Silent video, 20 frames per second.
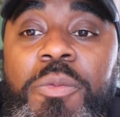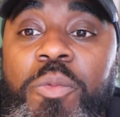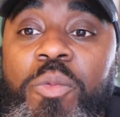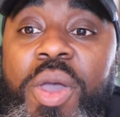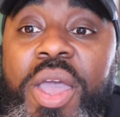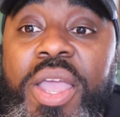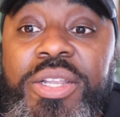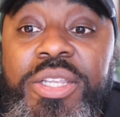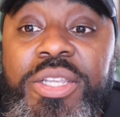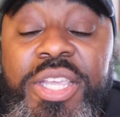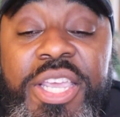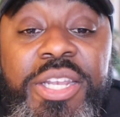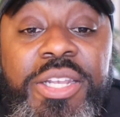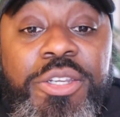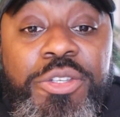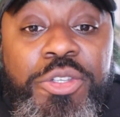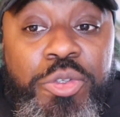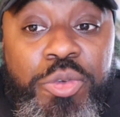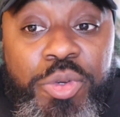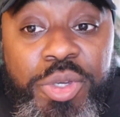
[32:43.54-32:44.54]
right in
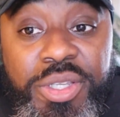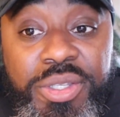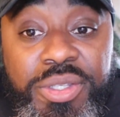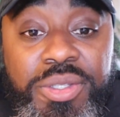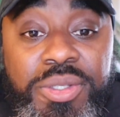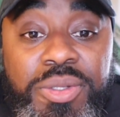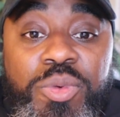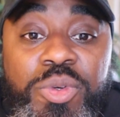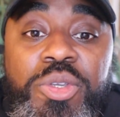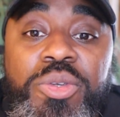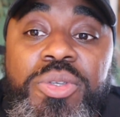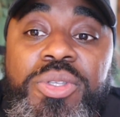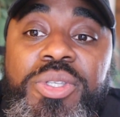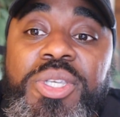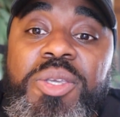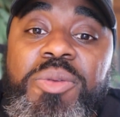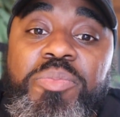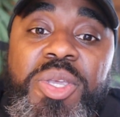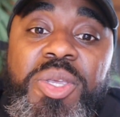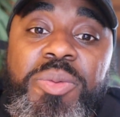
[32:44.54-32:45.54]
the streets, when you
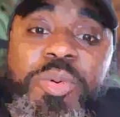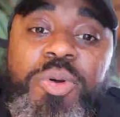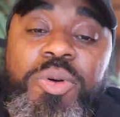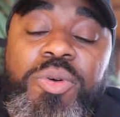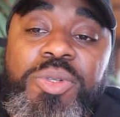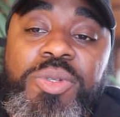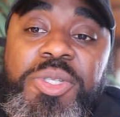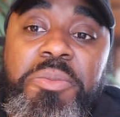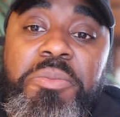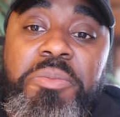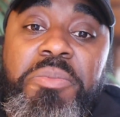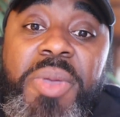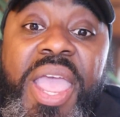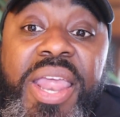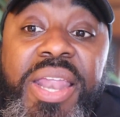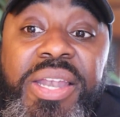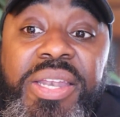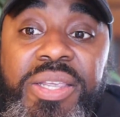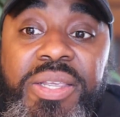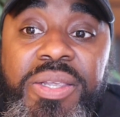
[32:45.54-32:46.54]
see people
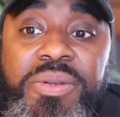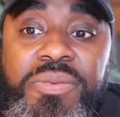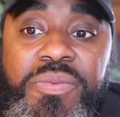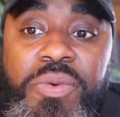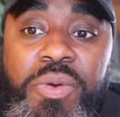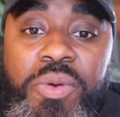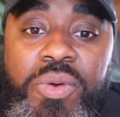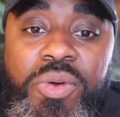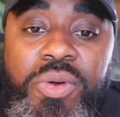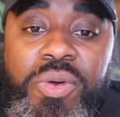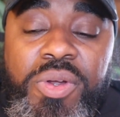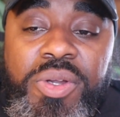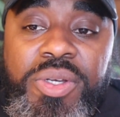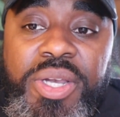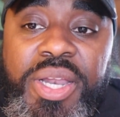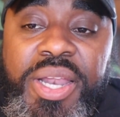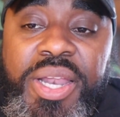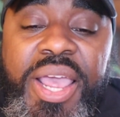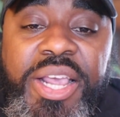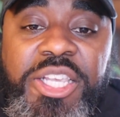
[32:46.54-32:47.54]
demanding for
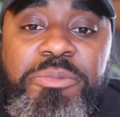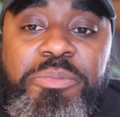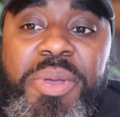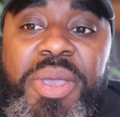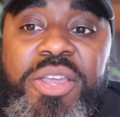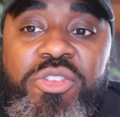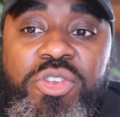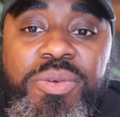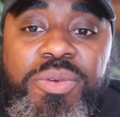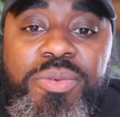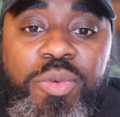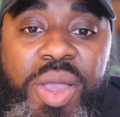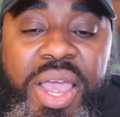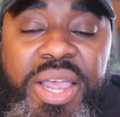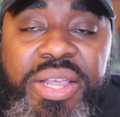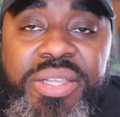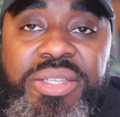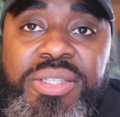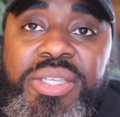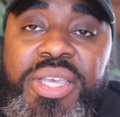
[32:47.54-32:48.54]
uh, expansion of
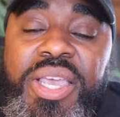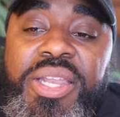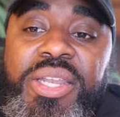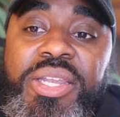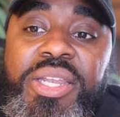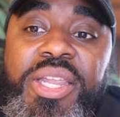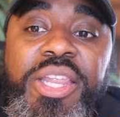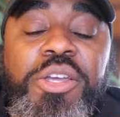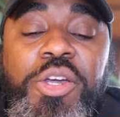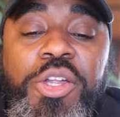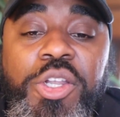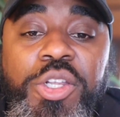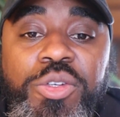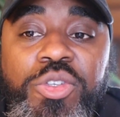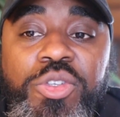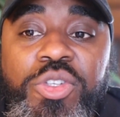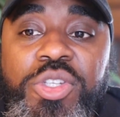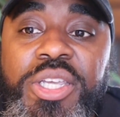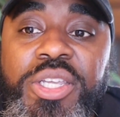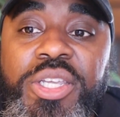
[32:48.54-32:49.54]
rights and
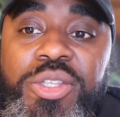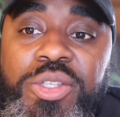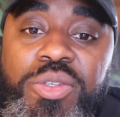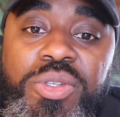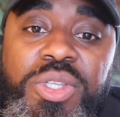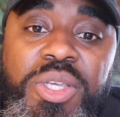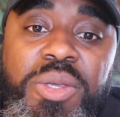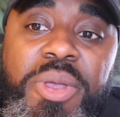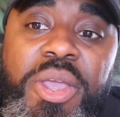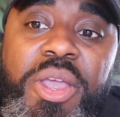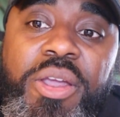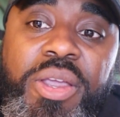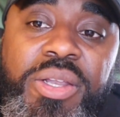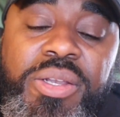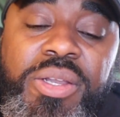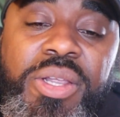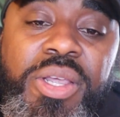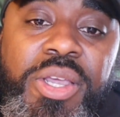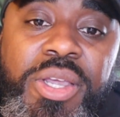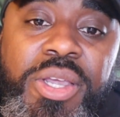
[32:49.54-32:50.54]
inclusion into the
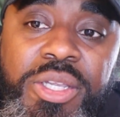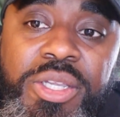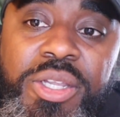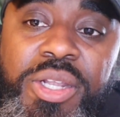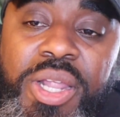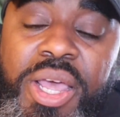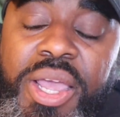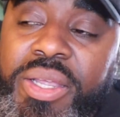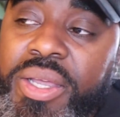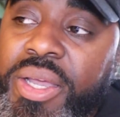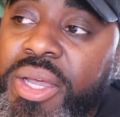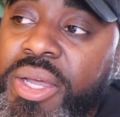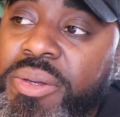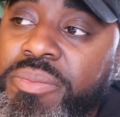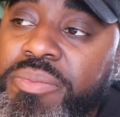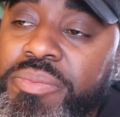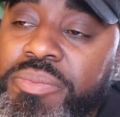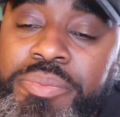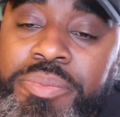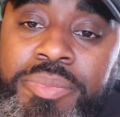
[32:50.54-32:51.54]
American like
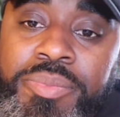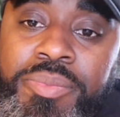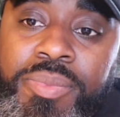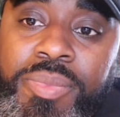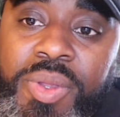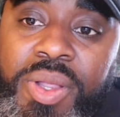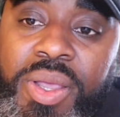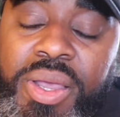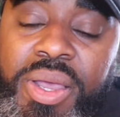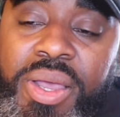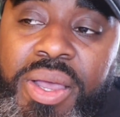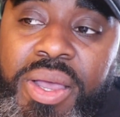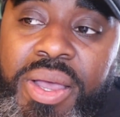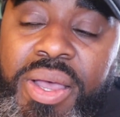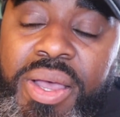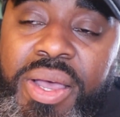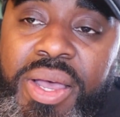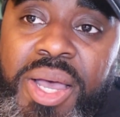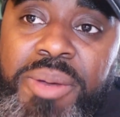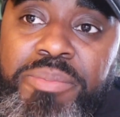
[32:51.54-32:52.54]
um, uh,
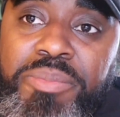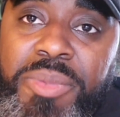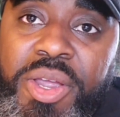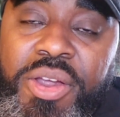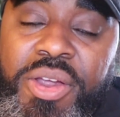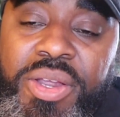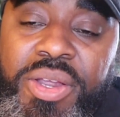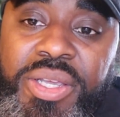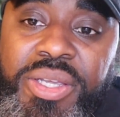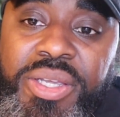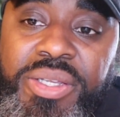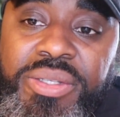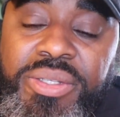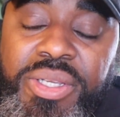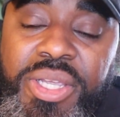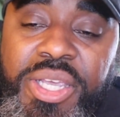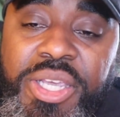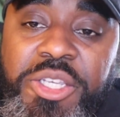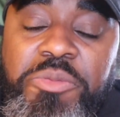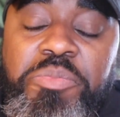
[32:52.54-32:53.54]
uh,
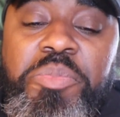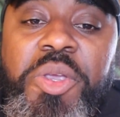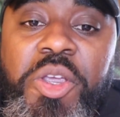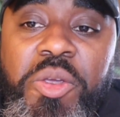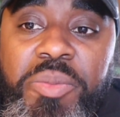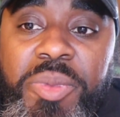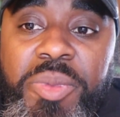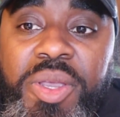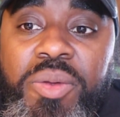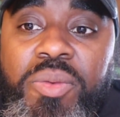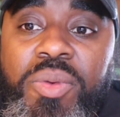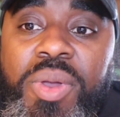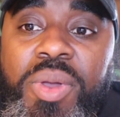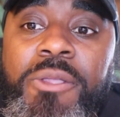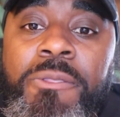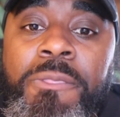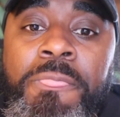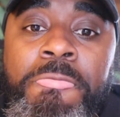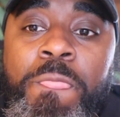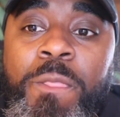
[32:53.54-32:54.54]
American experiment,
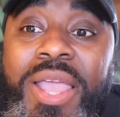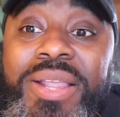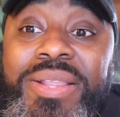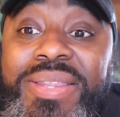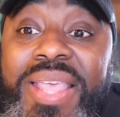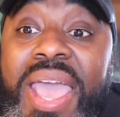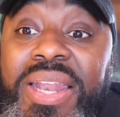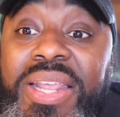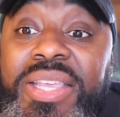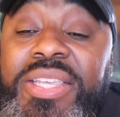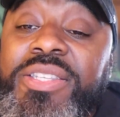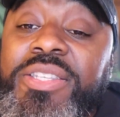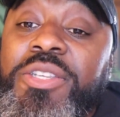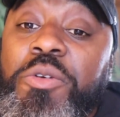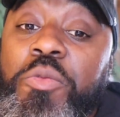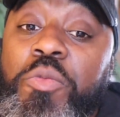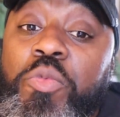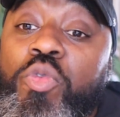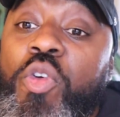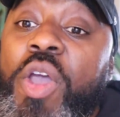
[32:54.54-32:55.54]
right? Like that is
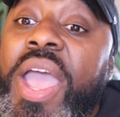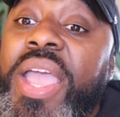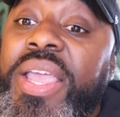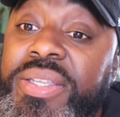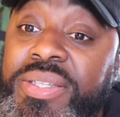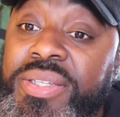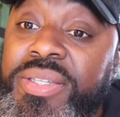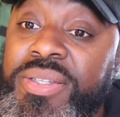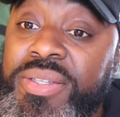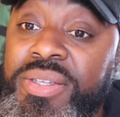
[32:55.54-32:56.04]
the right,